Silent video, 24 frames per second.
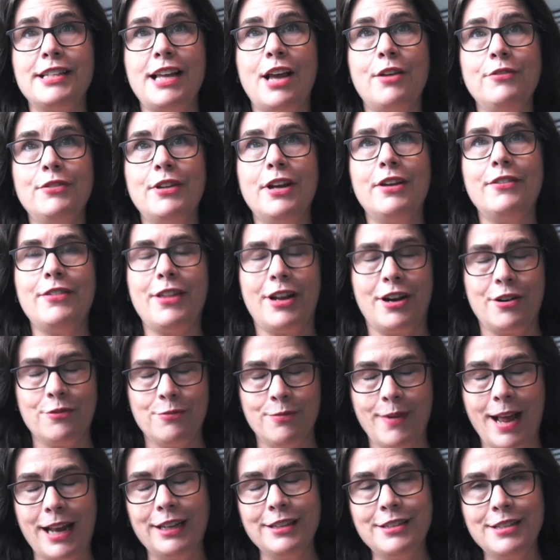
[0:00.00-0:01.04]
out there that are
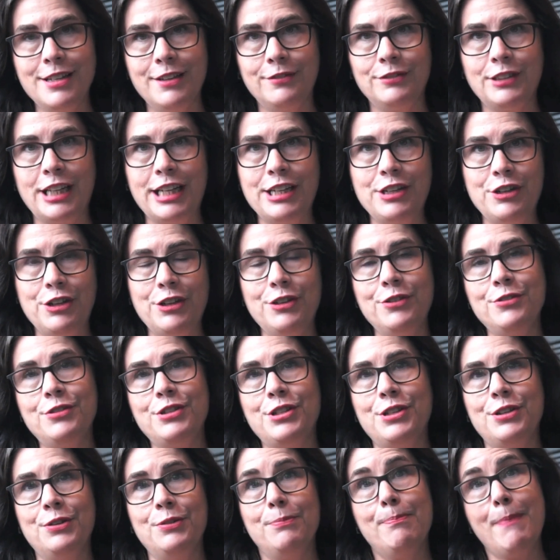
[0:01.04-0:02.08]
relatively new
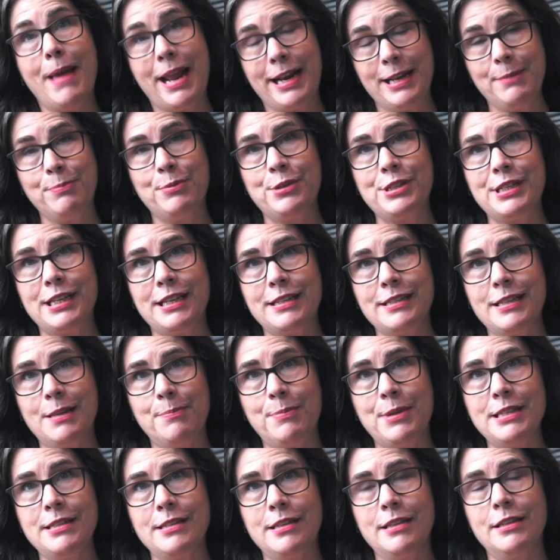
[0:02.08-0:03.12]
to many
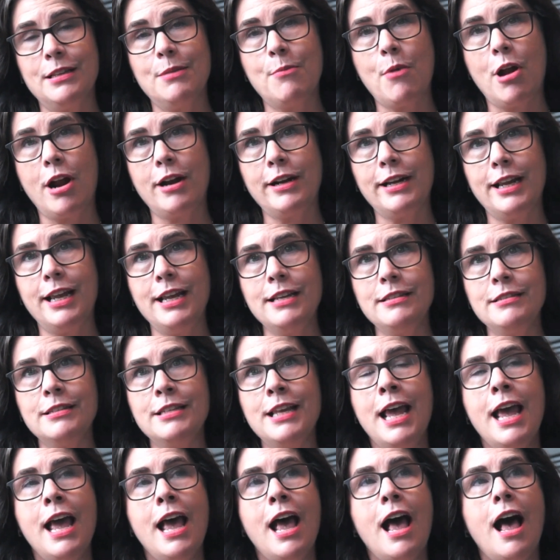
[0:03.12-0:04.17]
participants in the market.
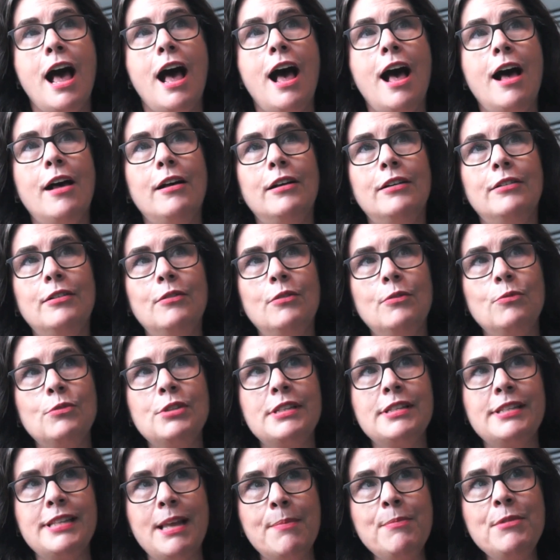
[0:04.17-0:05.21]

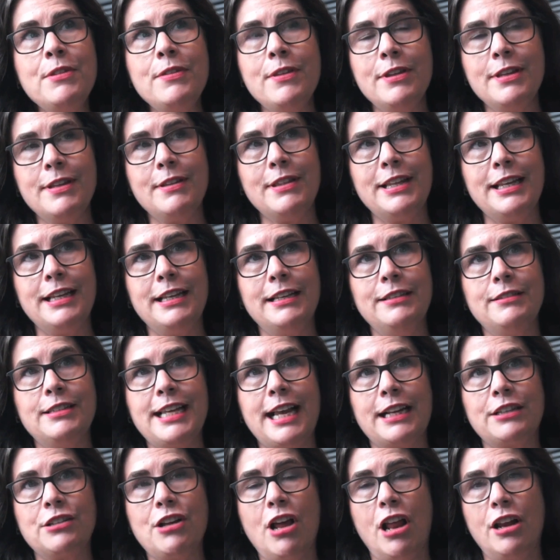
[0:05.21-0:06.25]
Some of the
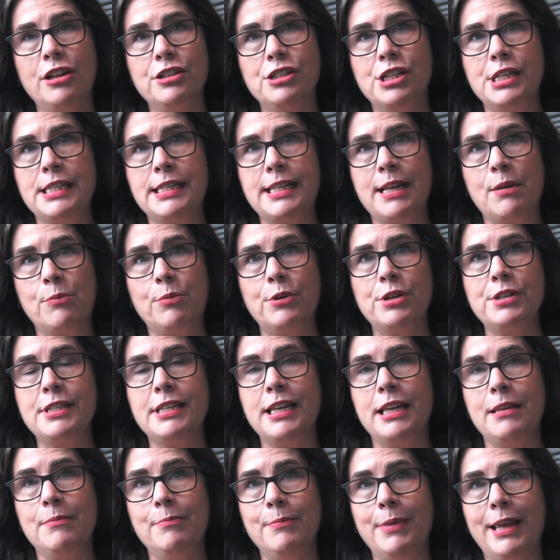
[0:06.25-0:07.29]
technologies that we're
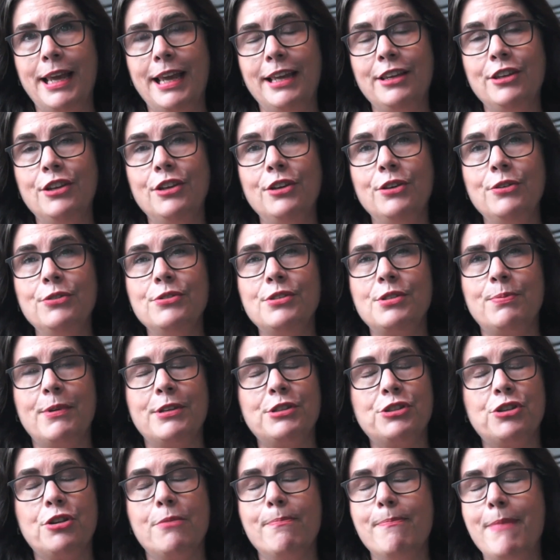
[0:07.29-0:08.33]
seeing being used
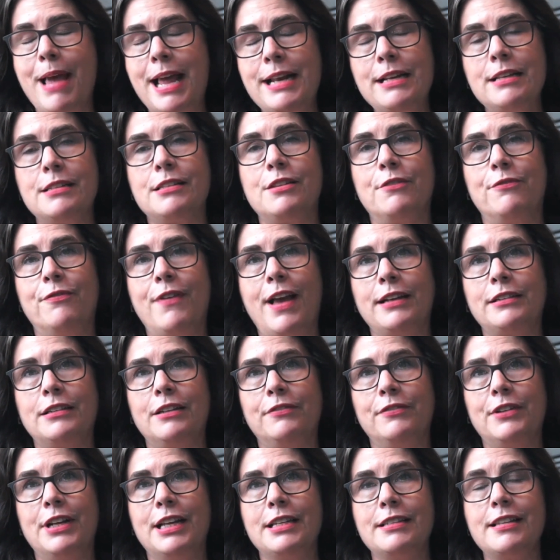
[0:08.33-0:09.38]
with tremendous
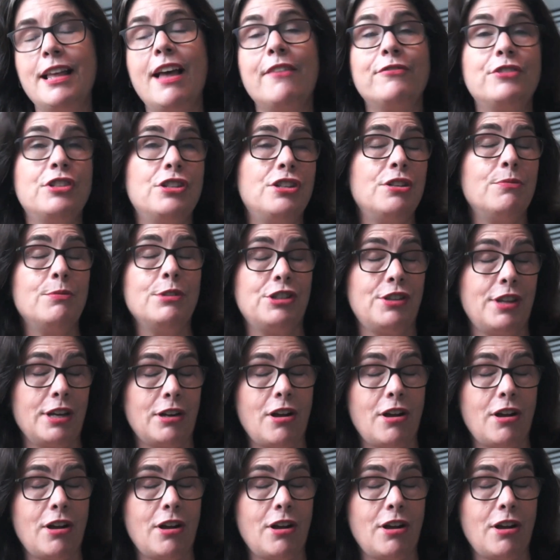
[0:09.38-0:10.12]
effectiveness have to do with the